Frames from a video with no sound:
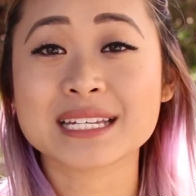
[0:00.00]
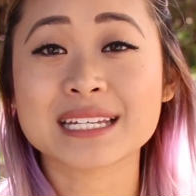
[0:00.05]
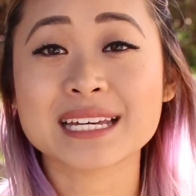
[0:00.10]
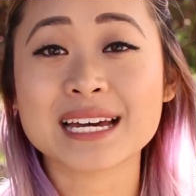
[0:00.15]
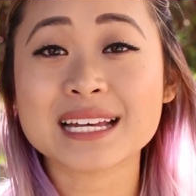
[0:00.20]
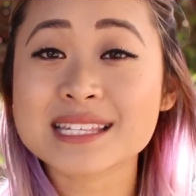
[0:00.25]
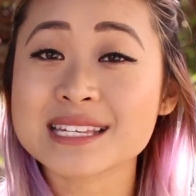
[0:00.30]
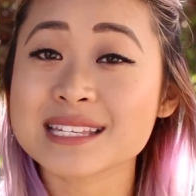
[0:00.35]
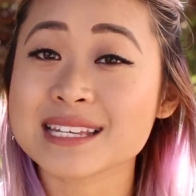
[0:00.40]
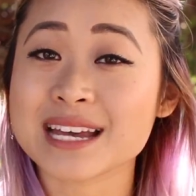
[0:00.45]
to
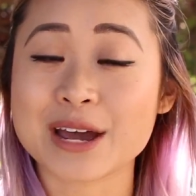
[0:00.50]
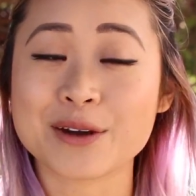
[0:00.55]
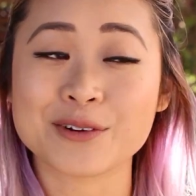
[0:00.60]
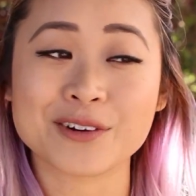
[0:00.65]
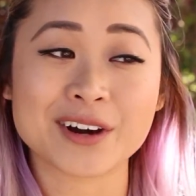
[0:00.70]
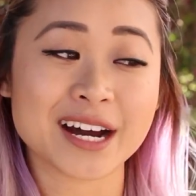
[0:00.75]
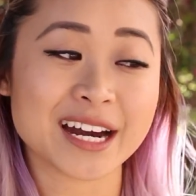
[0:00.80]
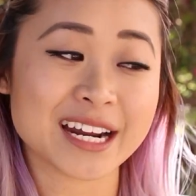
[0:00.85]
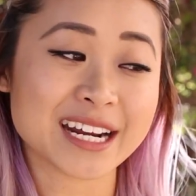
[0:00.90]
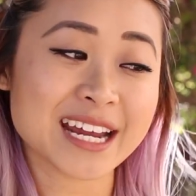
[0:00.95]
get to
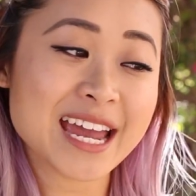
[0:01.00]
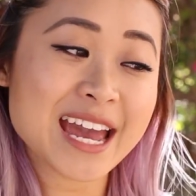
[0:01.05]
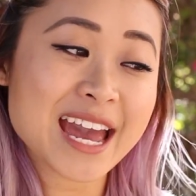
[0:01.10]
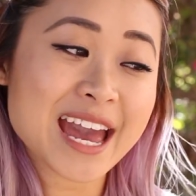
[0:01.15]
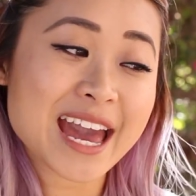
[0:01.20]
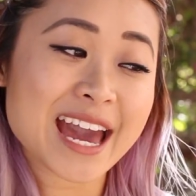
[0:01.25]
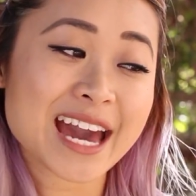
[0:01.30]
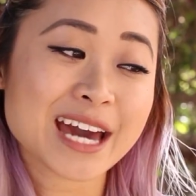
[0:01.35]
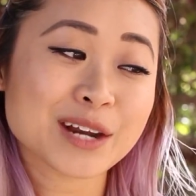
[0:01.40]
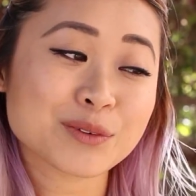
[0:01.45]
Taiwan,
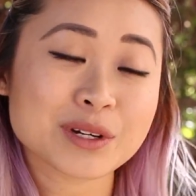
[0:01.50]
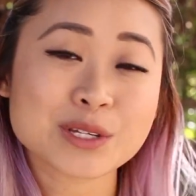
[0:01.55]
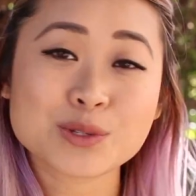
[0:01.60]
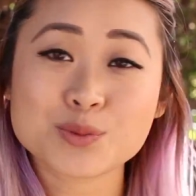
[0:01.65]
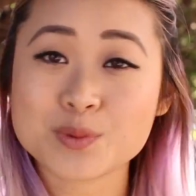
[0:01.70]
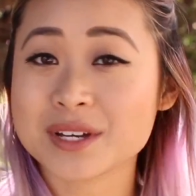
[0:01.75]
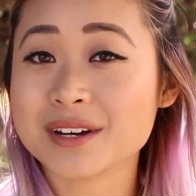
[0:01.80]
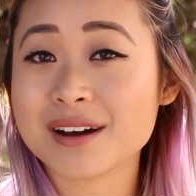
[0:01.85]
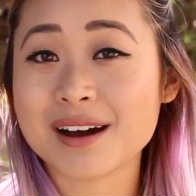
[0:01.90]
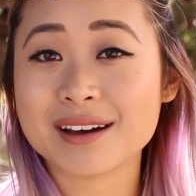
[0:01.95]
and
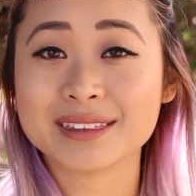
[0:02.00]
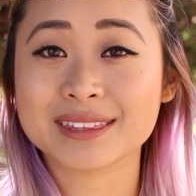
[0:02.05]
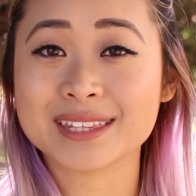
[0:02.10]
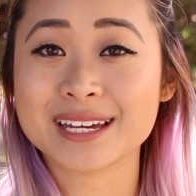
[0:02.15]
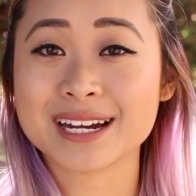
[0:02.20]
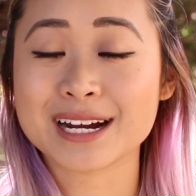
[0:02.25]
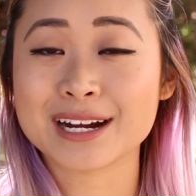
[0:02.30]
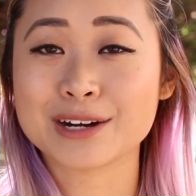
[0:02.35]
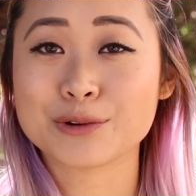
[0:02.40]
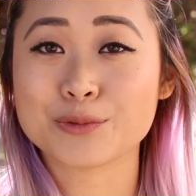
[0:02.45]
once we got
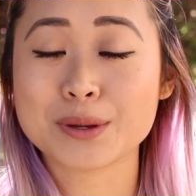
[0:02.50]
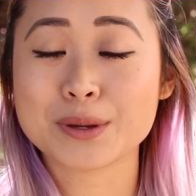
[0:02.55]
there,